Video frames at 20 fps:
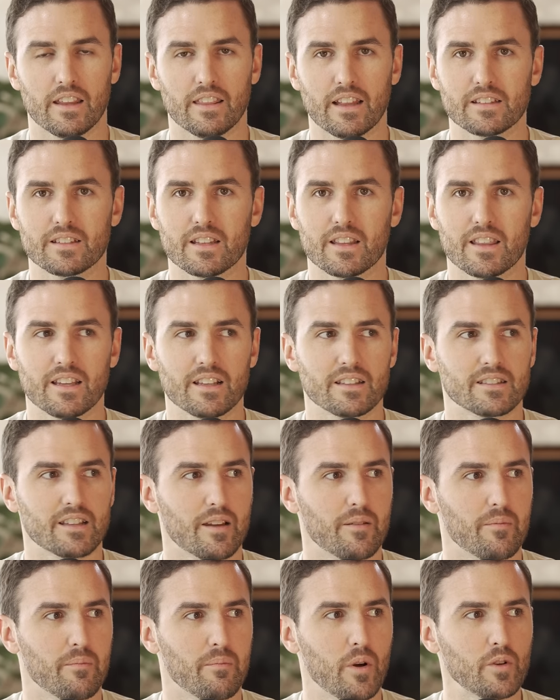And that's the thing, is
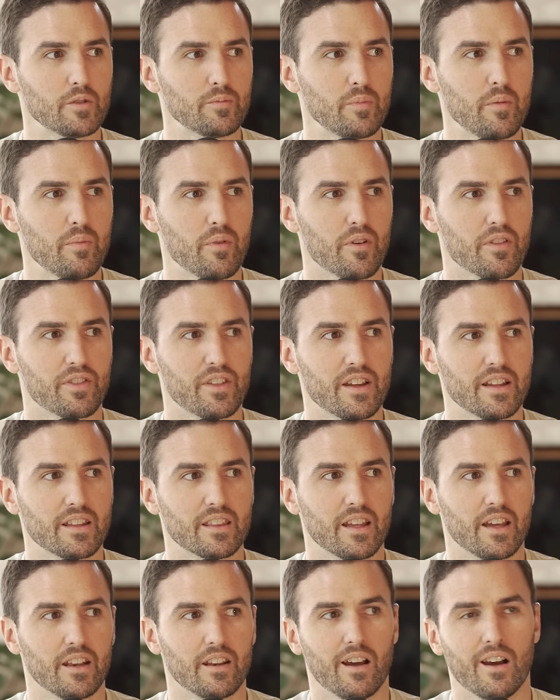that most people think
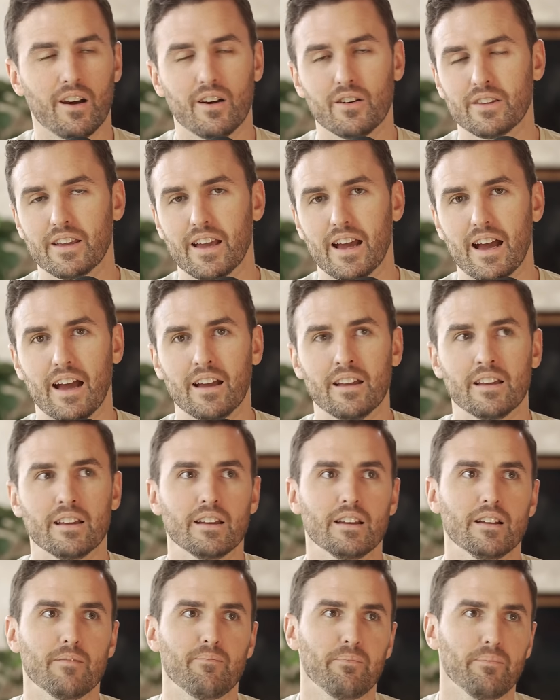that, oh yeah,
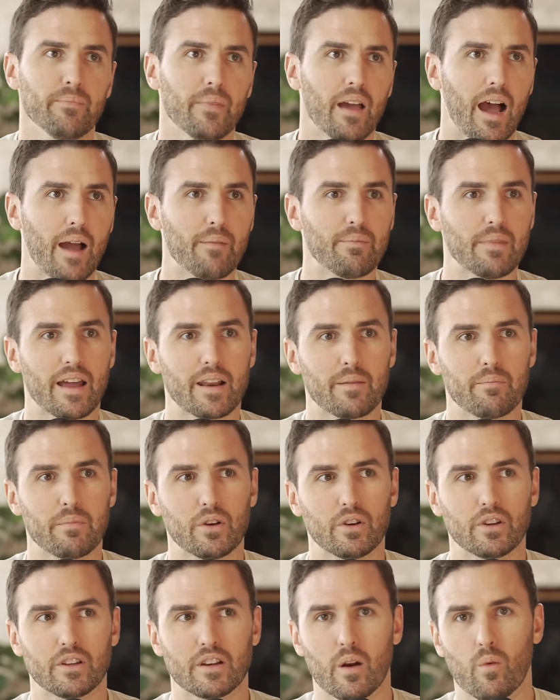I'm not a
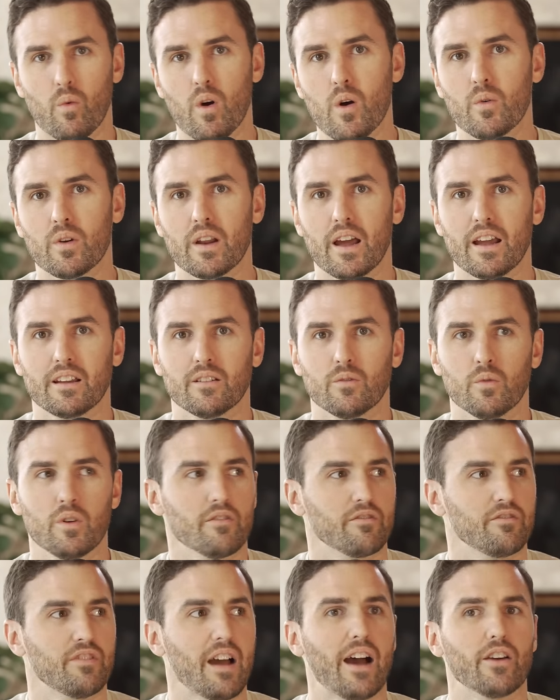millionaire. What would I,
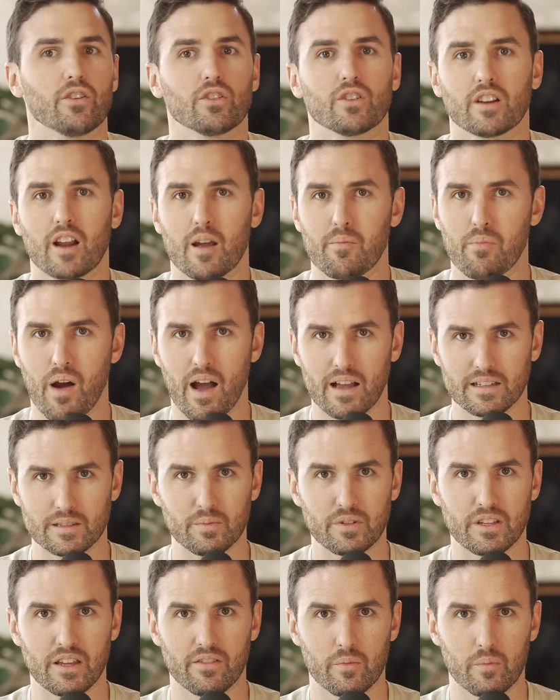what value could I
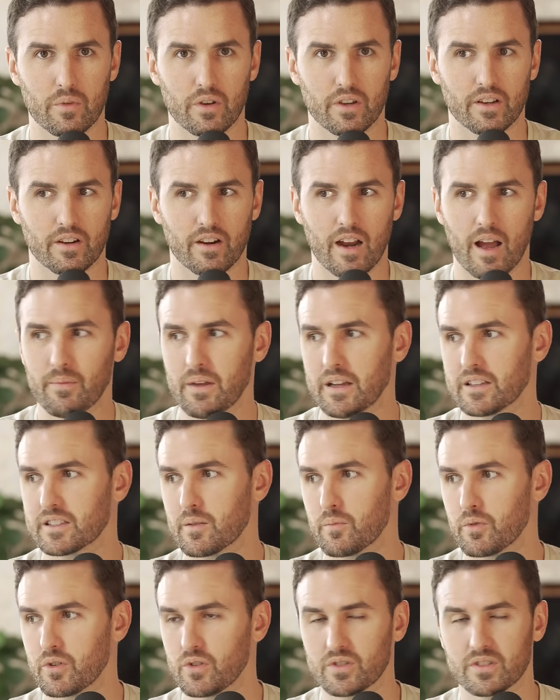possibly give a millionaire? I'm not
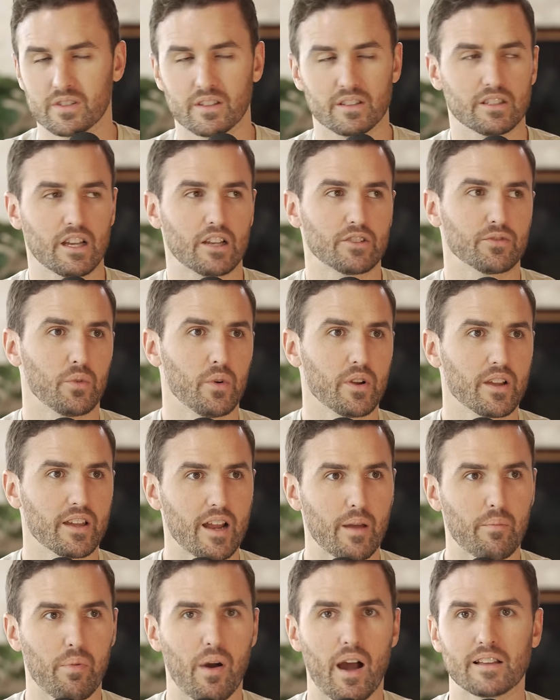someone who's successful. What could
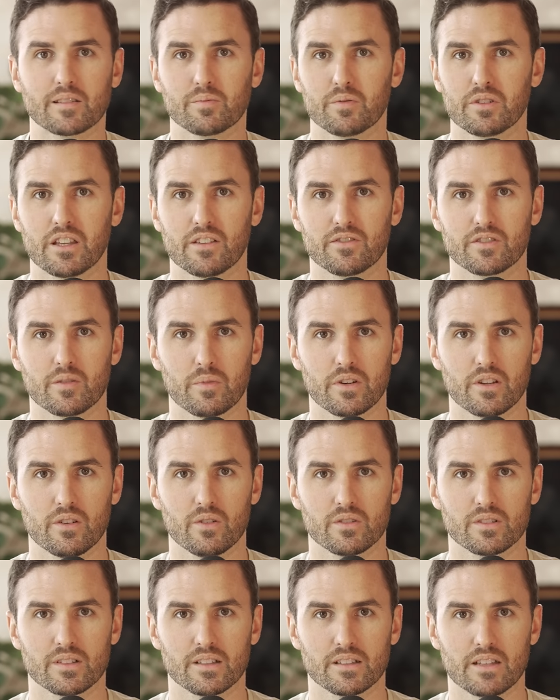I possibly give somebody
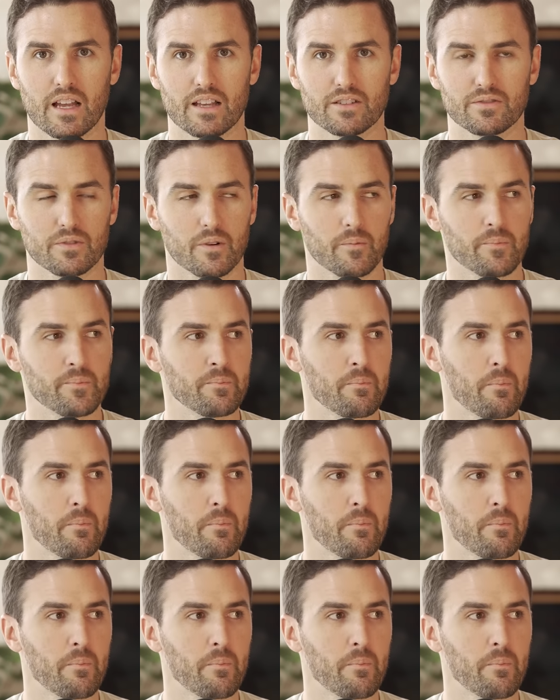who's successful?